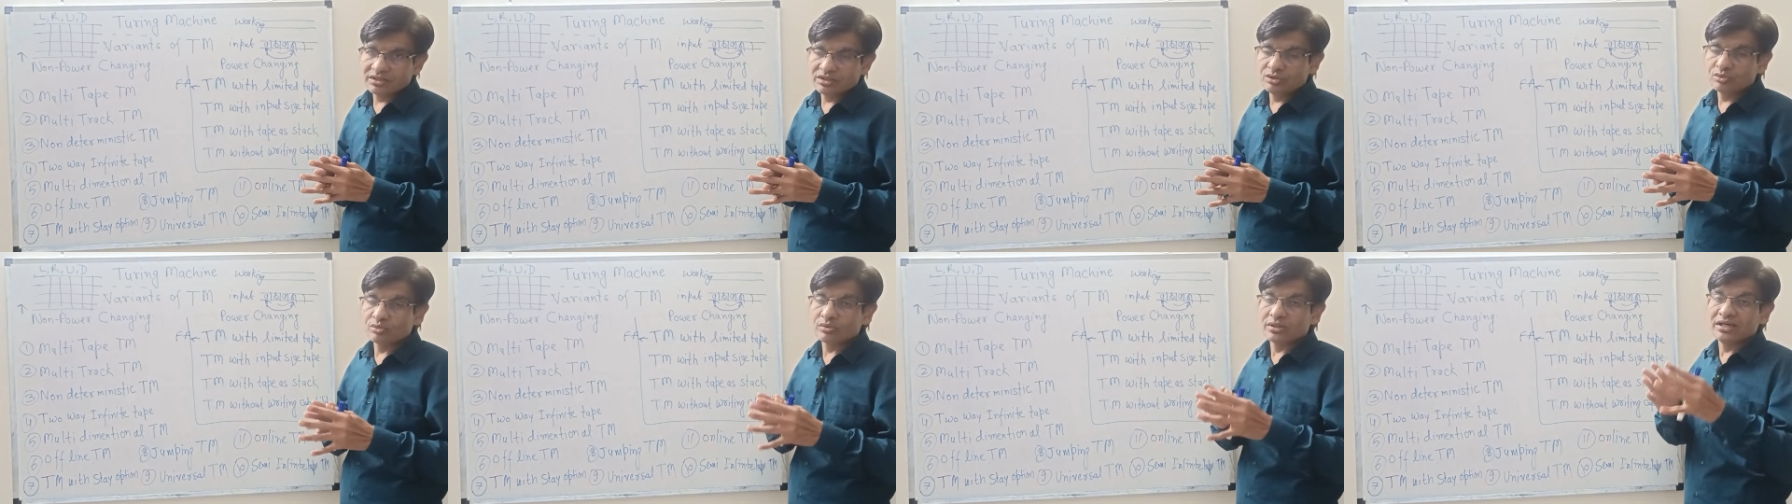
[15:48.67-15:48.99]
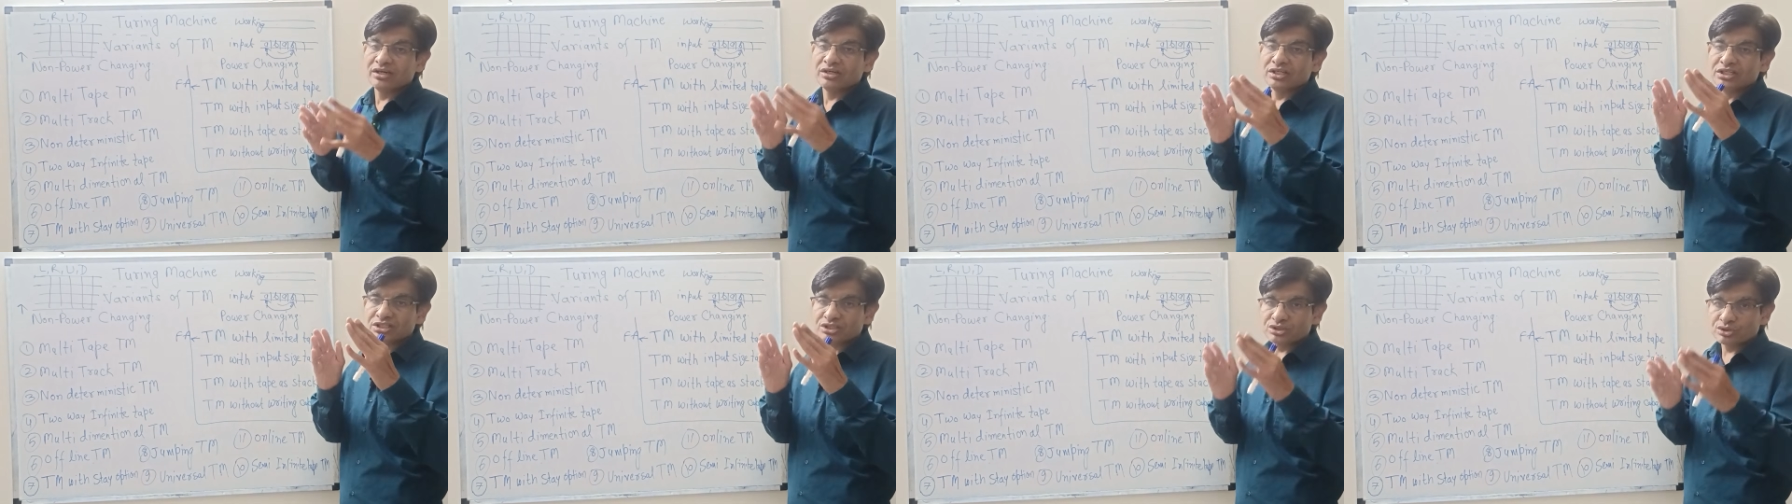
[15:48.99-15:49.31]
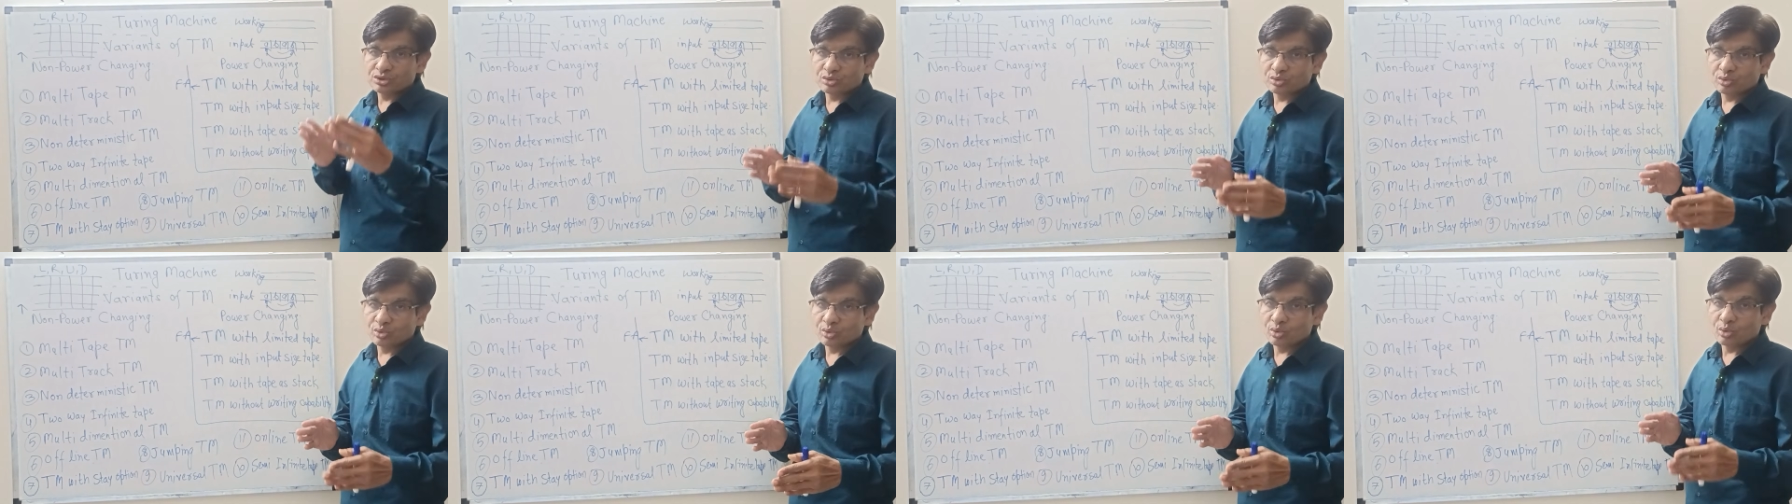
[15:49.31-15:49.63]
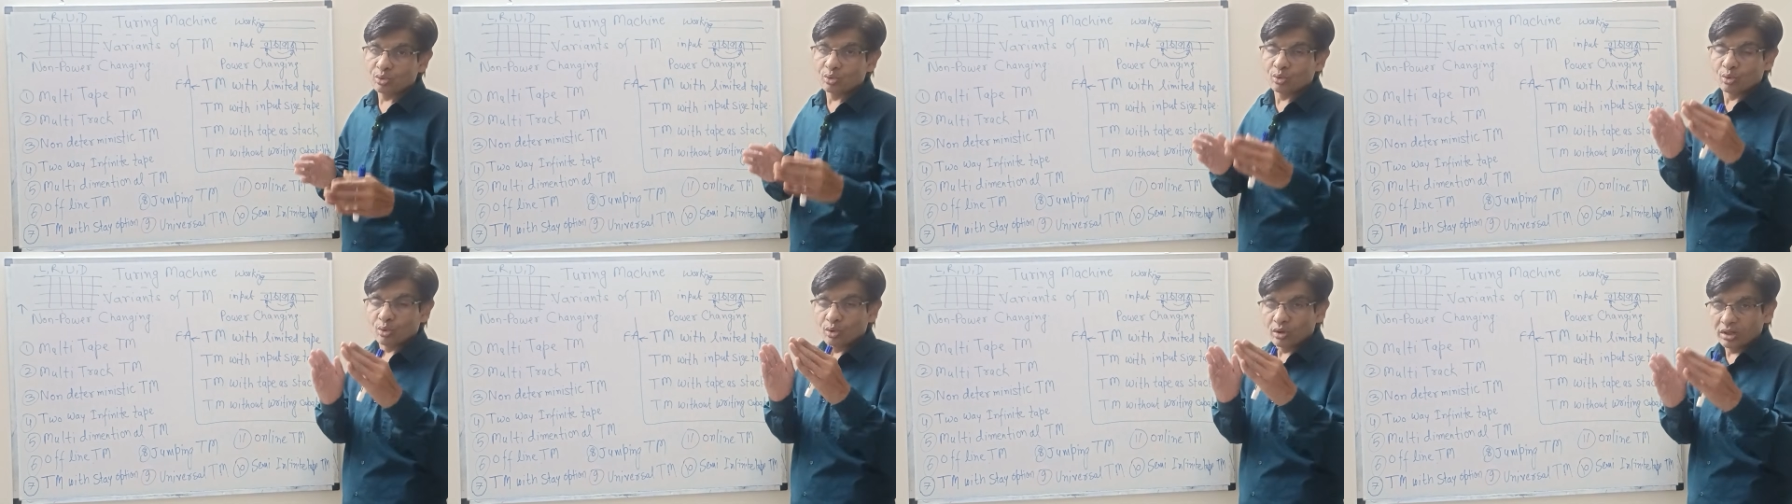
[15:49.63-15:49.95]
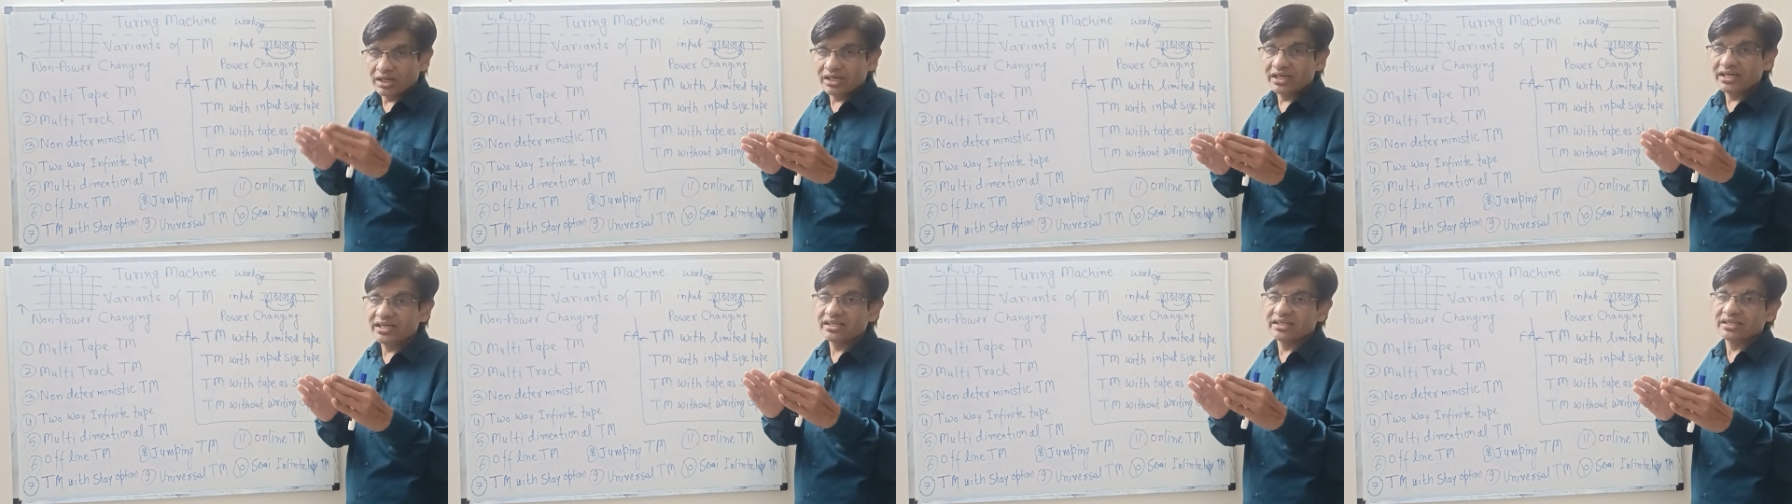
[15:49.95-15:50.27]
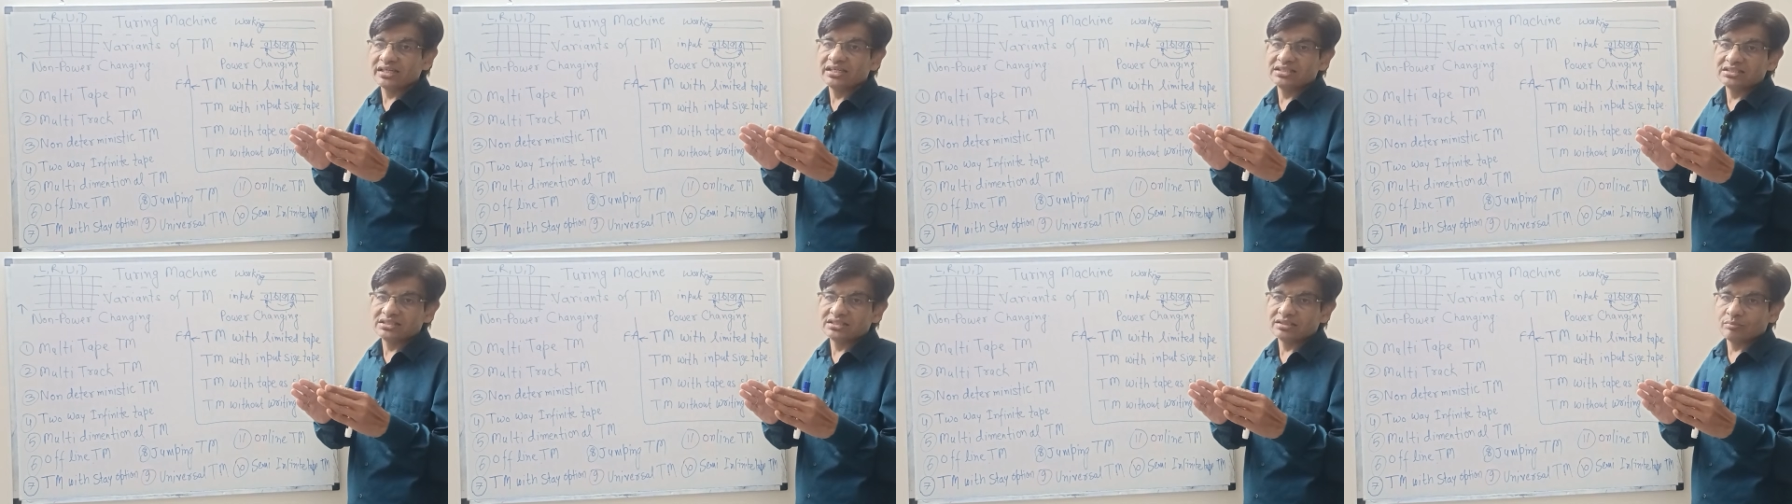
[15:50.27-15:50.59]
You can store only
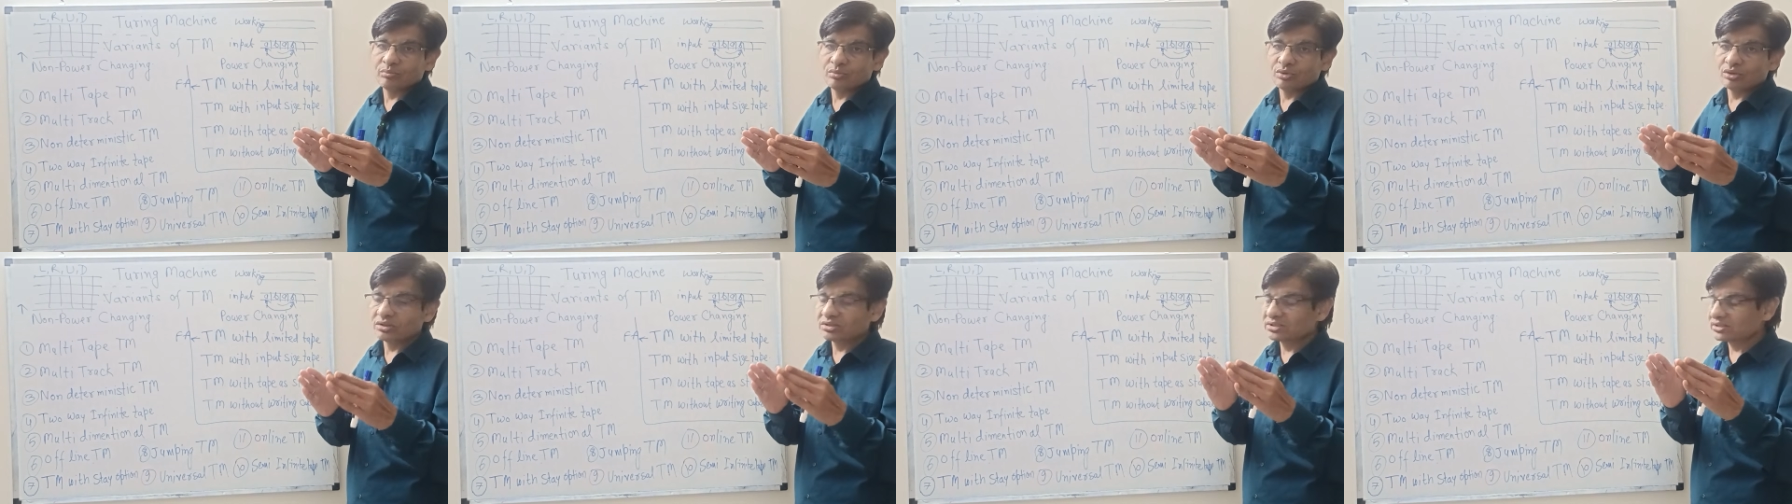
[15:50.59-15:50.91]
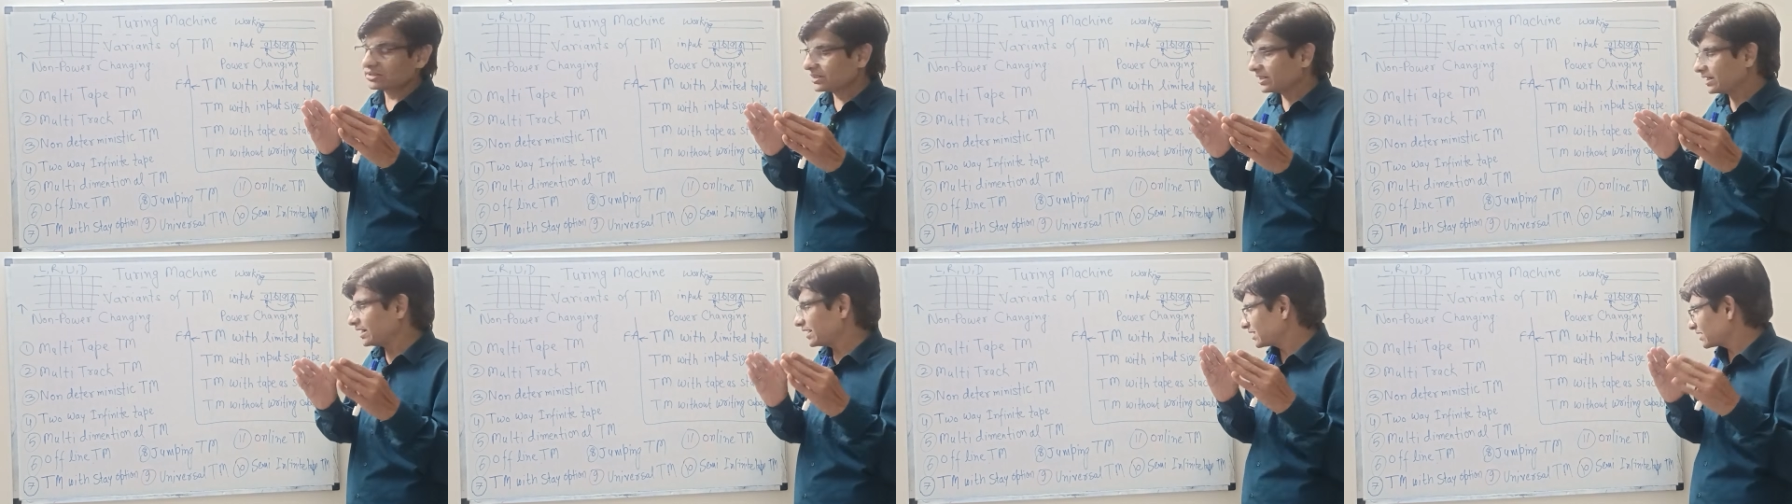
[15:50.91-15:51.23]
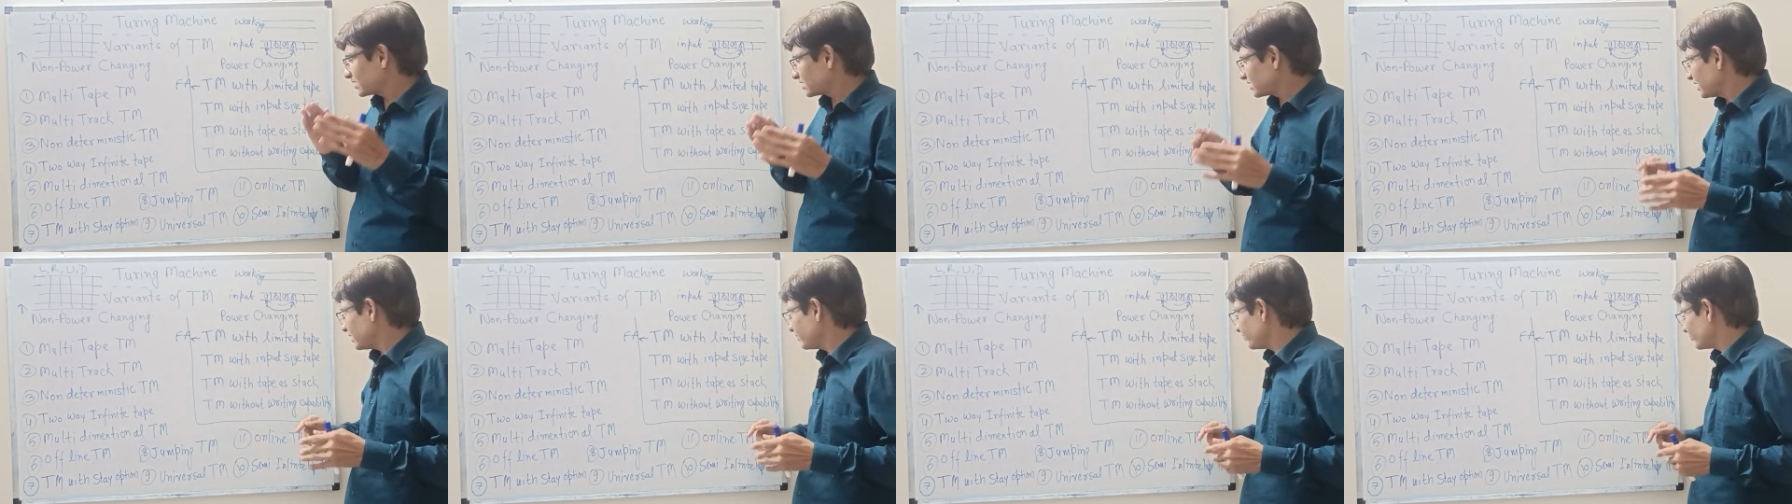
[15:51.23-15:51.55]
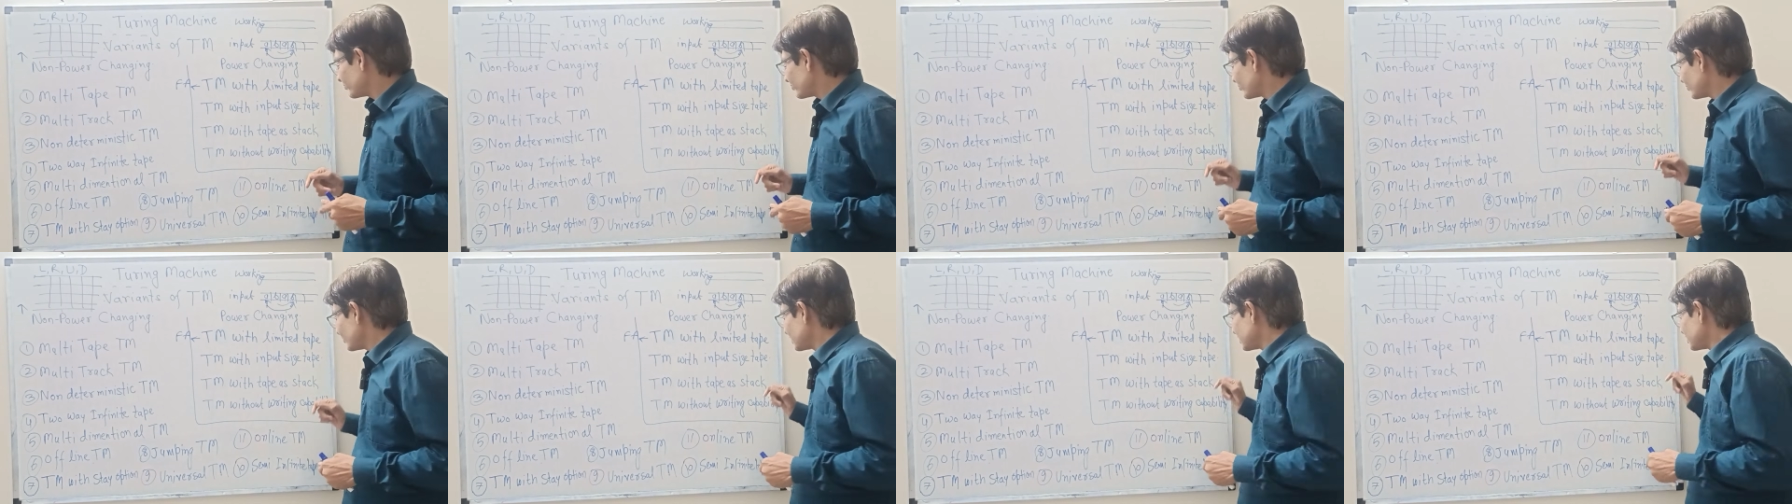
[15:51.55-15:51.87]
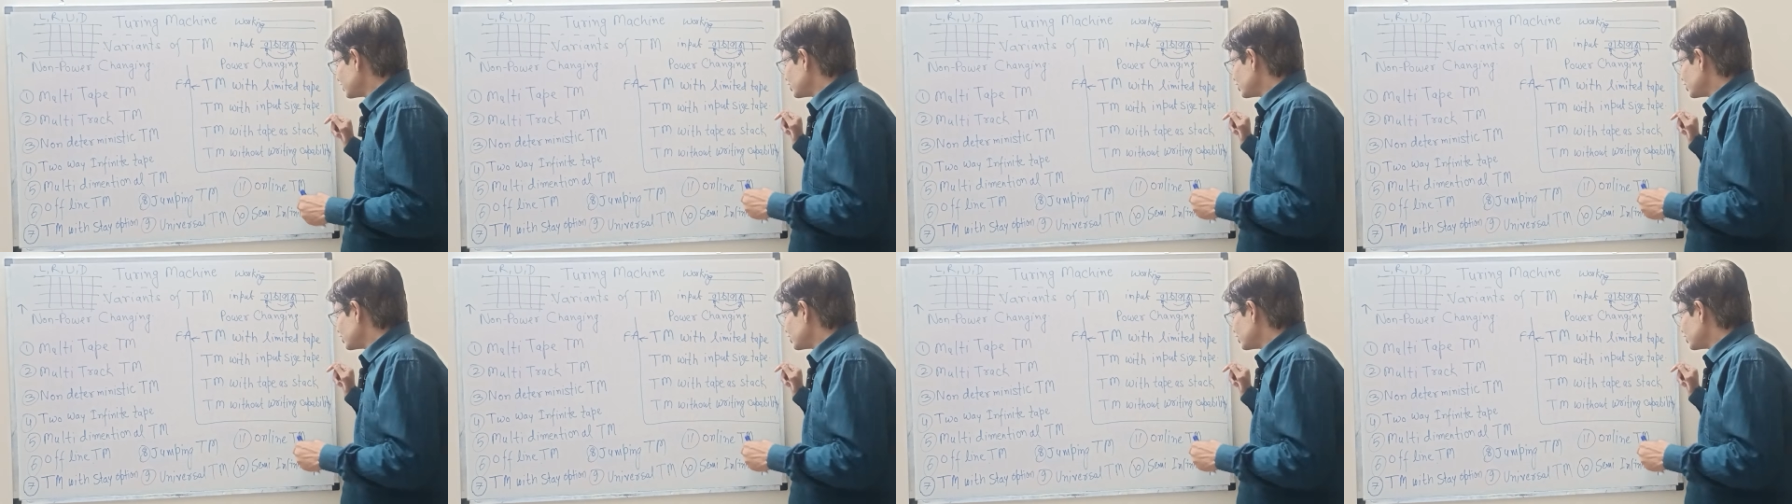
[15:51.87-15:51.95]
10 symbols at a time.